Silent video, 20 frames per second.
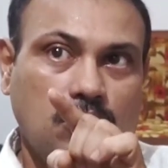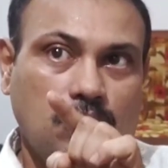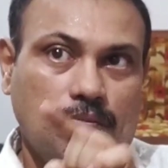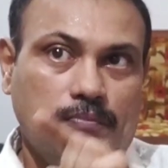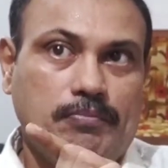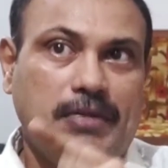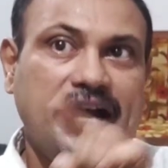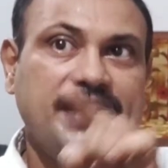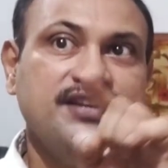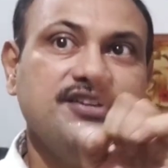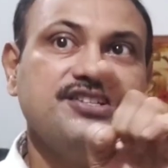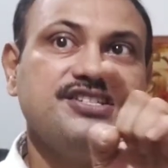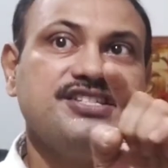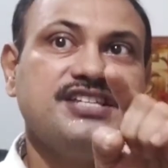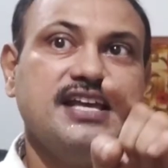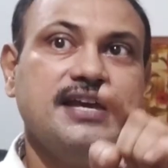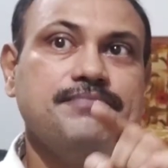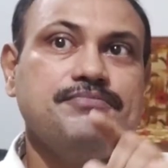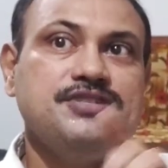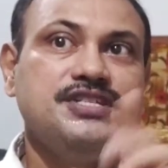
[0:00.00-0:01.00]
minus
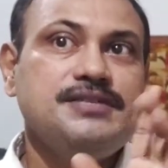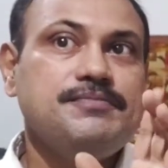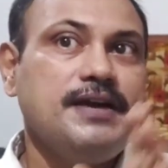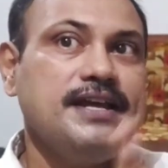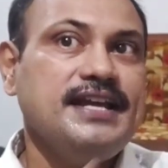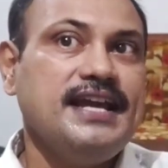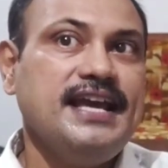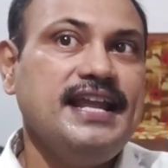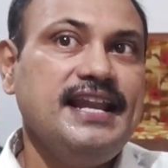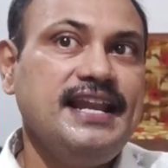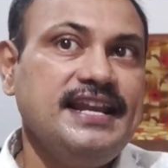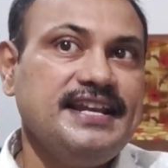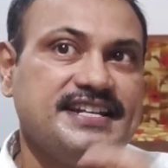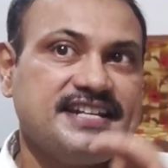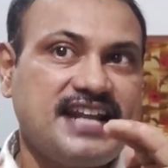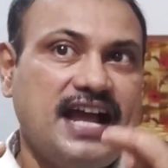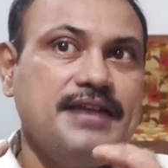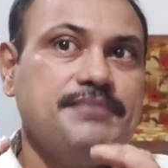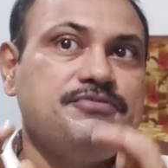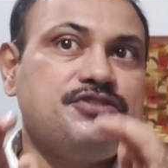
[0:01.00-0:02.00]
mg by
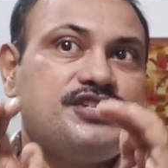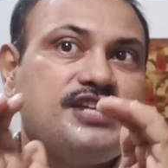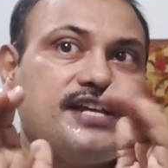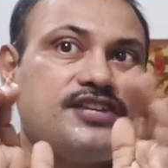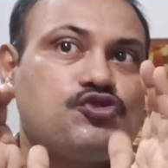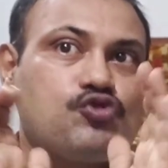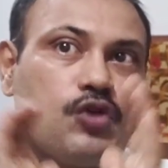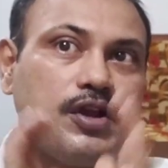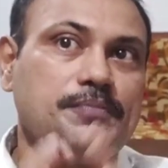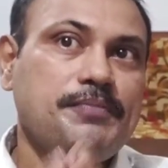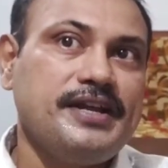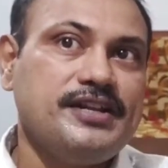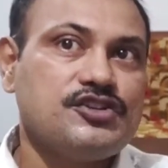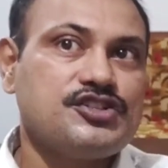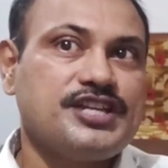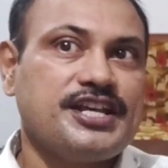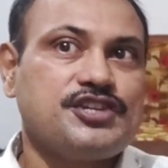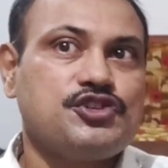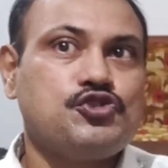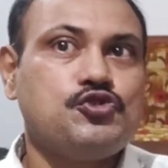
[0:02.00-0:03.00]
L times x1
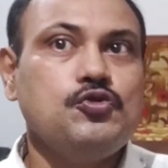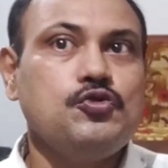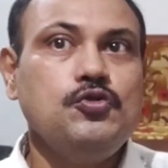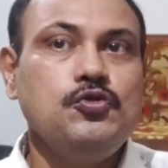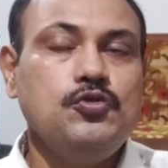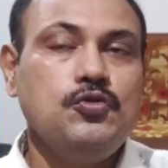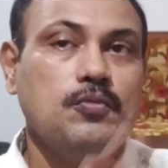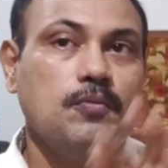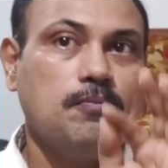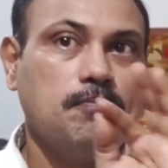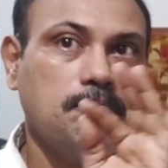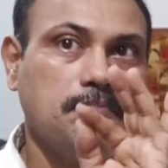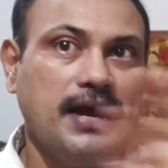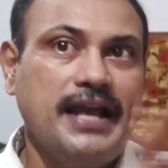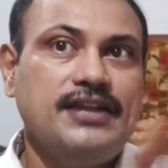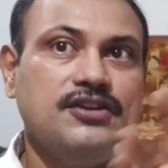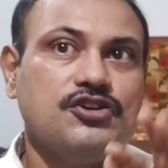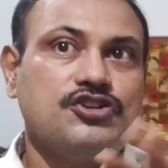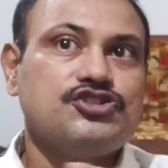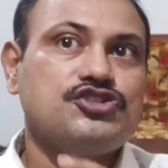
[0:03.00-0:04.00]
minus x2
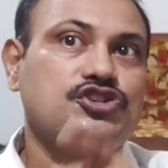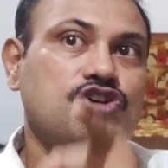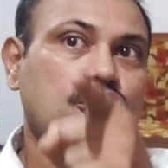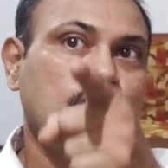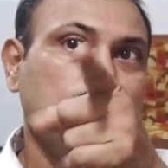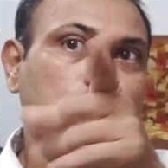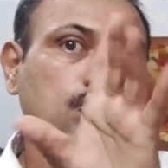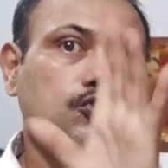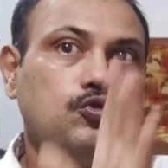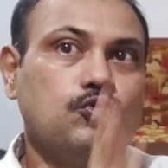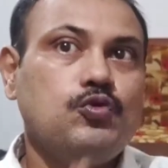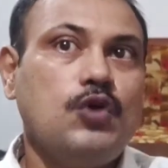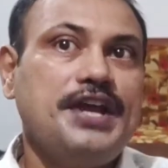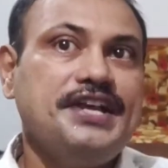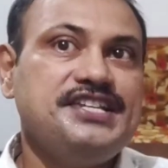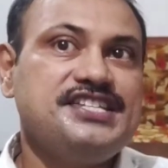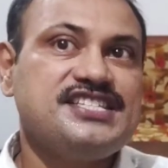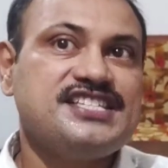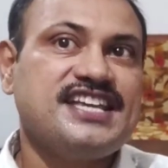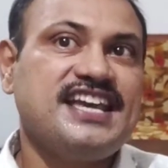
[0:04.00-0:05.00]
minus
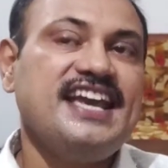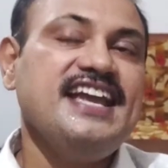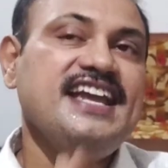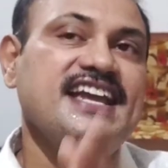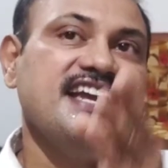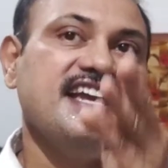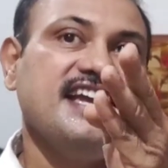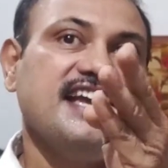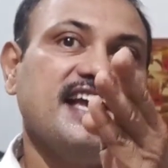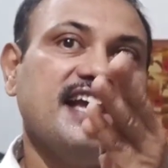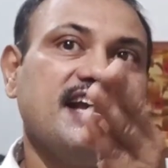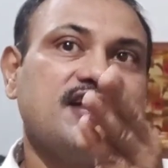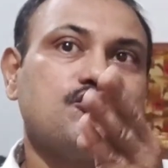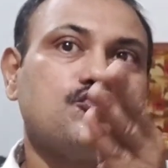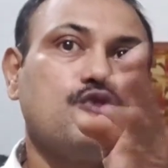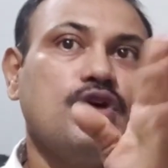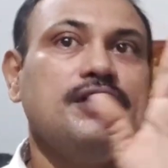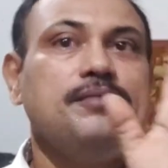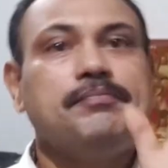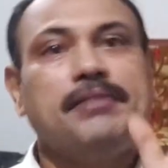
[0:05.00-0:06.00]
twice k
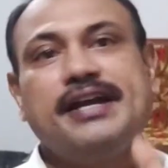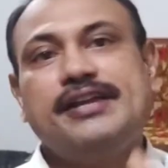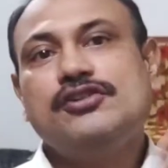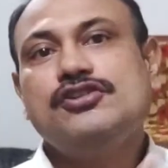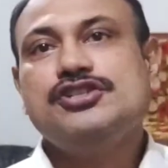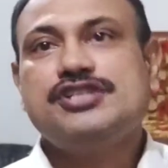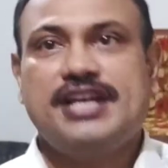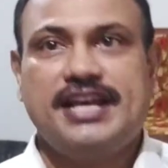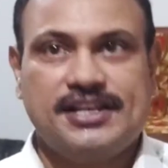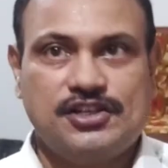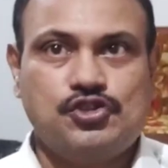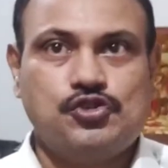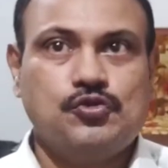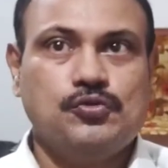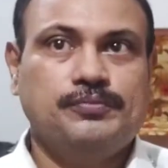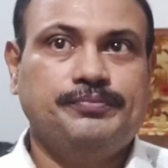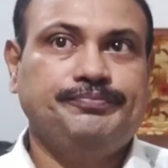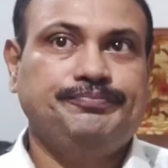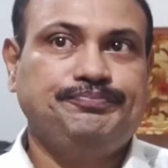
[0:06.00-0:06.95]
x1 minus x2.